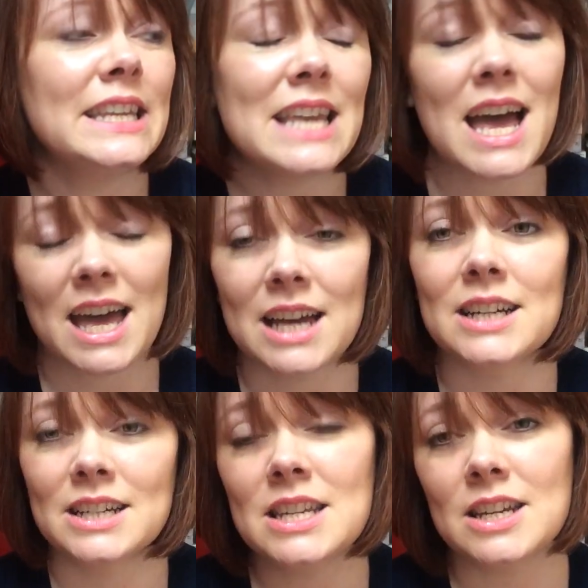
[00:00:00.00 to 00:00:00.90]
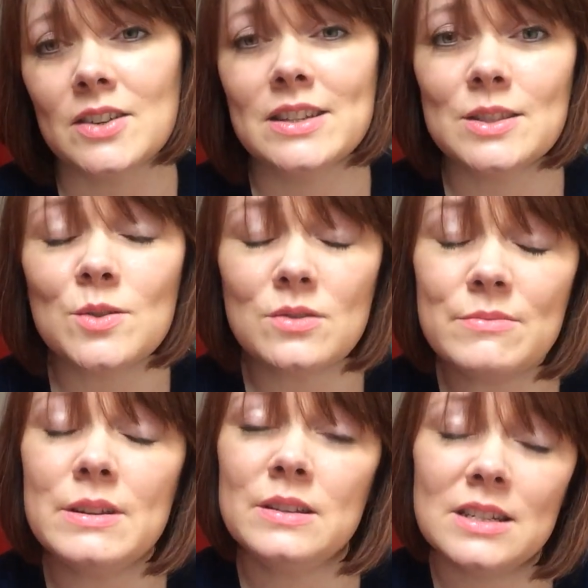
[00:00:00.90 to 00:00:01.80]
yeah, I do. It's
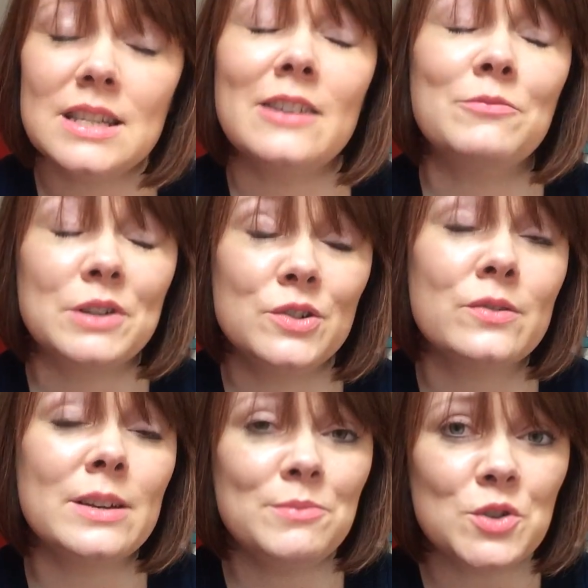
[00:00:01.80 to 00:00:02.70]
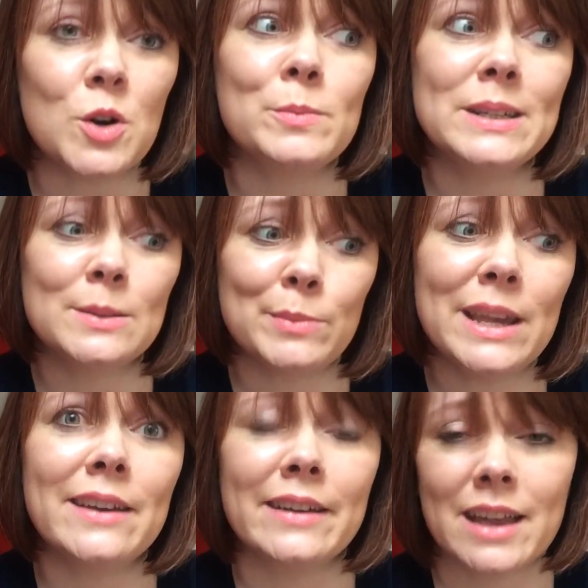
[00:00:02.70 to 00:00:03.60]
almost as if my dream job is
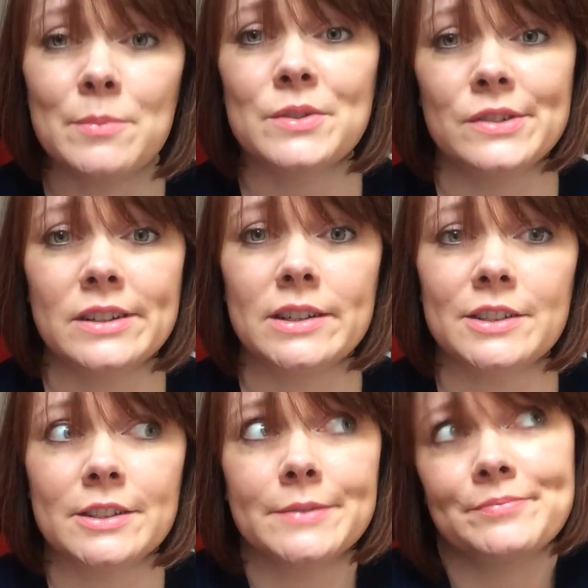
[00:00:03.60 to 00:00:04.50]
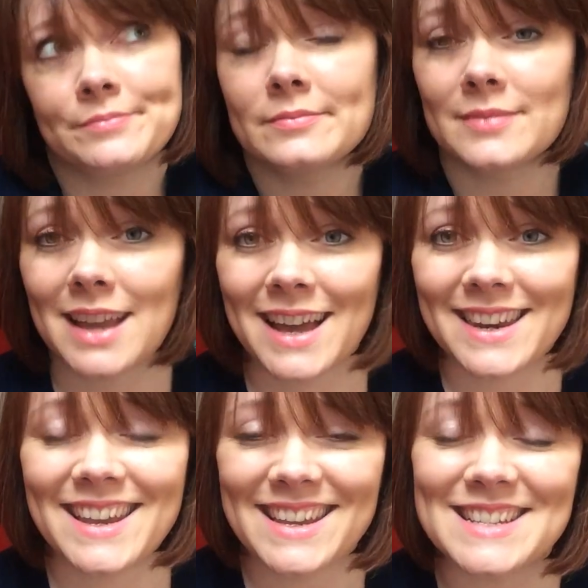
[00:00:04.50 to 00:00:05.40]
being a chemistry teacher. And
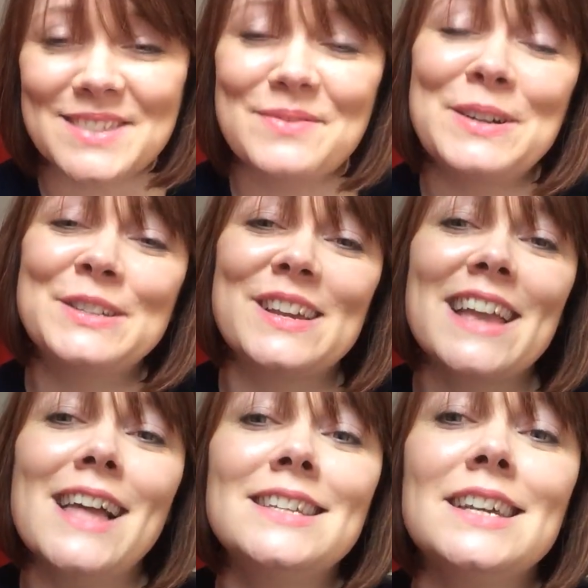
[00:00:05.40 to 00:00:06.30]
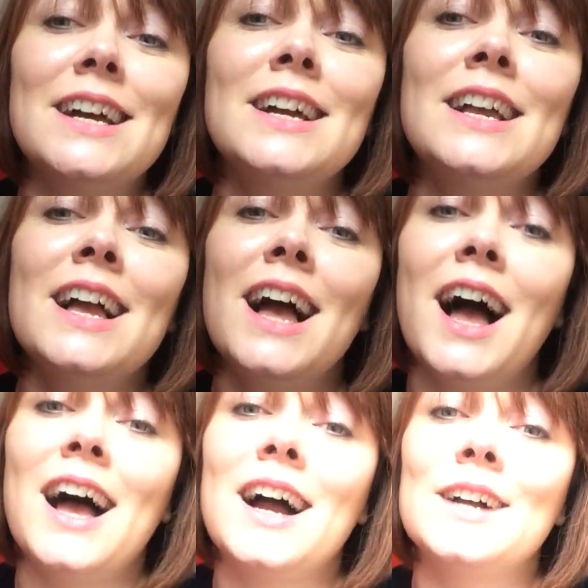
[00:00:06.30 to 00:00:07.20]
it is, because I get to
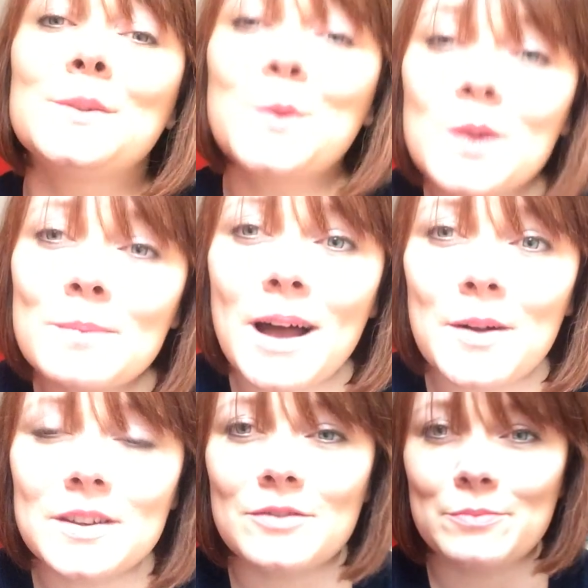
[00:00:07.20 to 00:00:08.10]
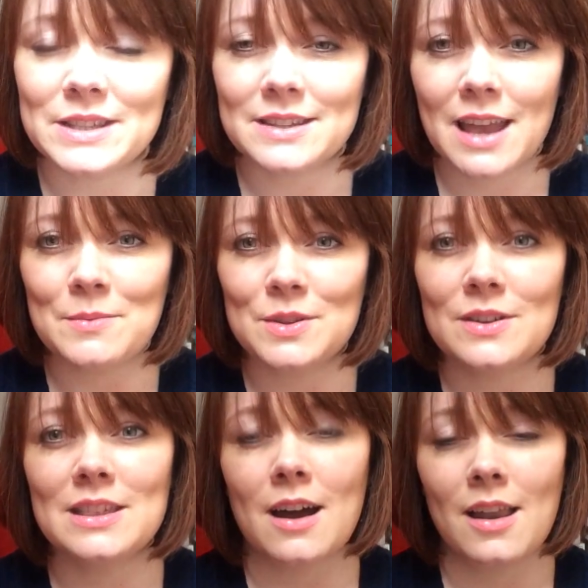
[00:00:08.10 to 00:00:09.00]
talk about the different bits of
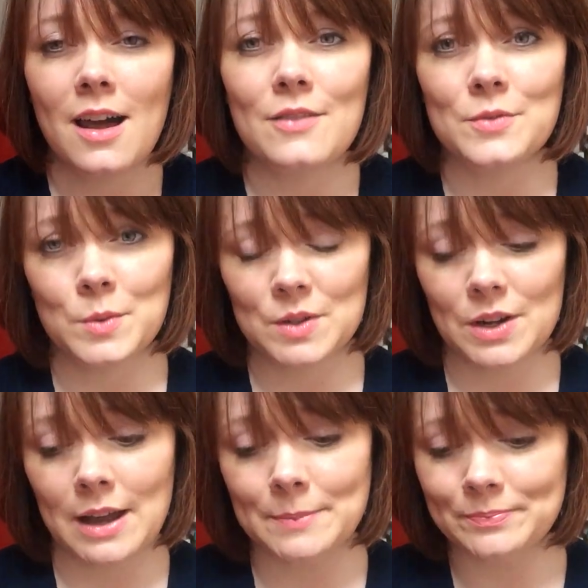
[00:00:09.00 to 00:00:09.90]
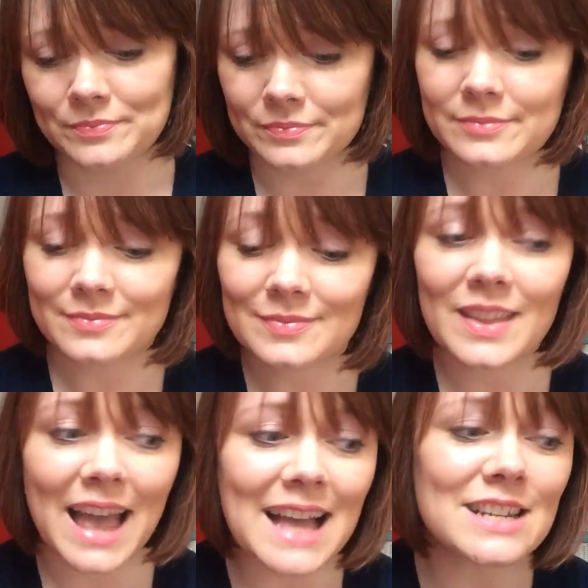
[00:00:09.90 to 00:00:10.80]
chemistry that I love all the time.
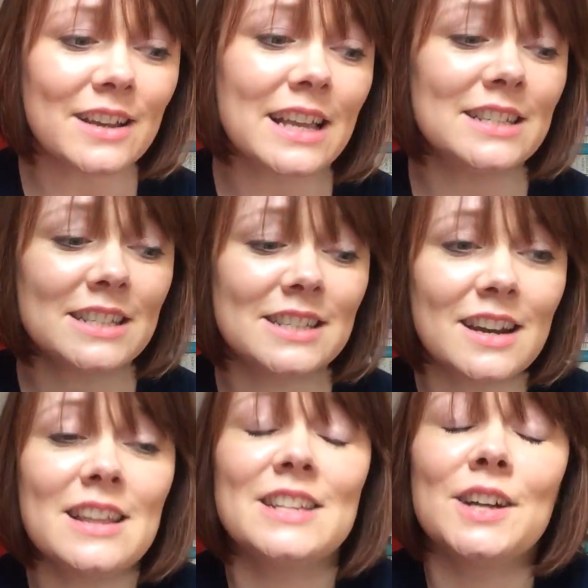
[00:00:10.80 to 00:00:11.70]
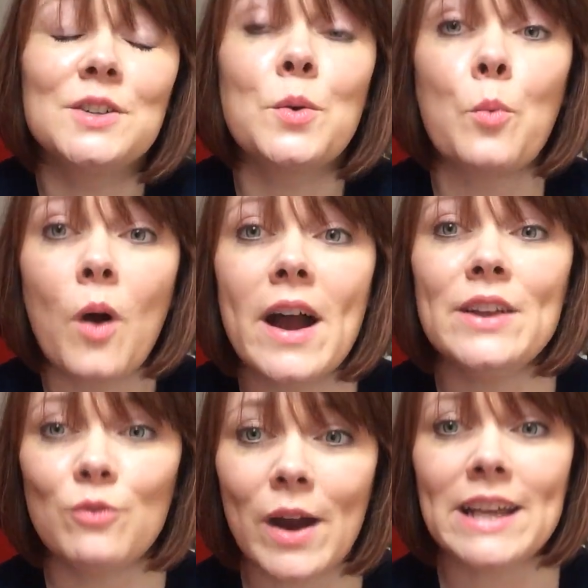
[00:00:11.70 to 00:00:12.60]
And I get to study such a
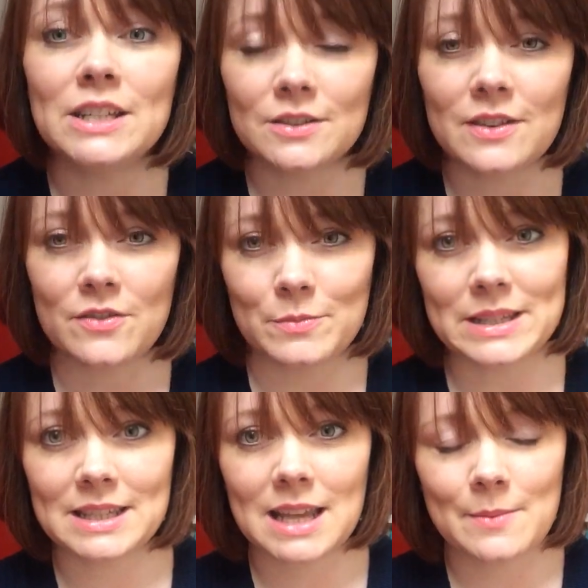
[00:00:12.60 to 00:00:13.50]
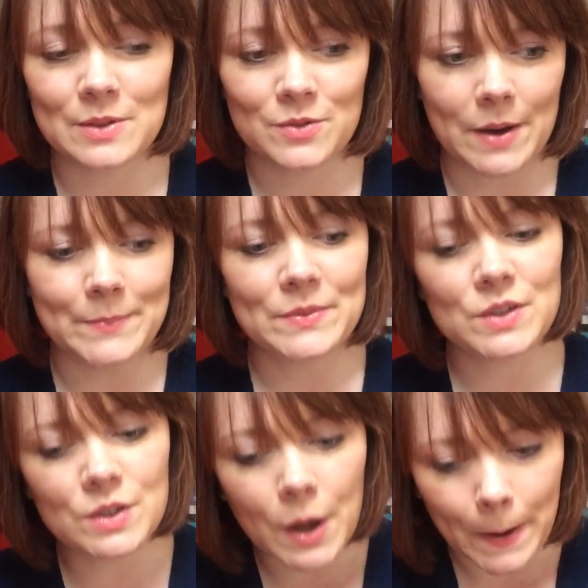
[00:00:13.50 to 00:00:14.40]
wide range of different bits of chemistry.
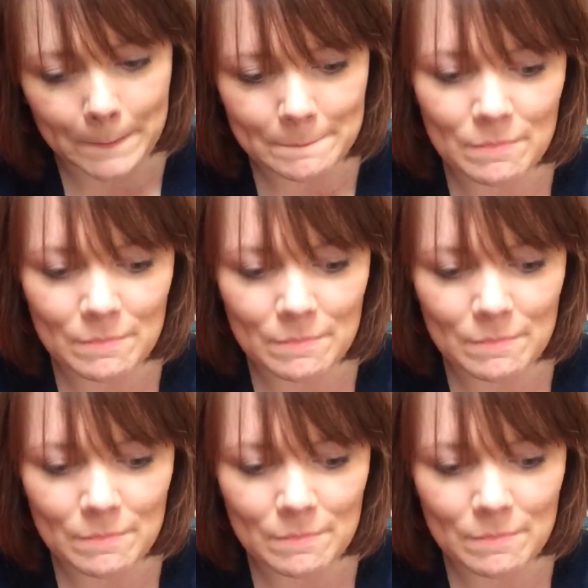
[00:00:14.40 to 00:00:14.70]
So,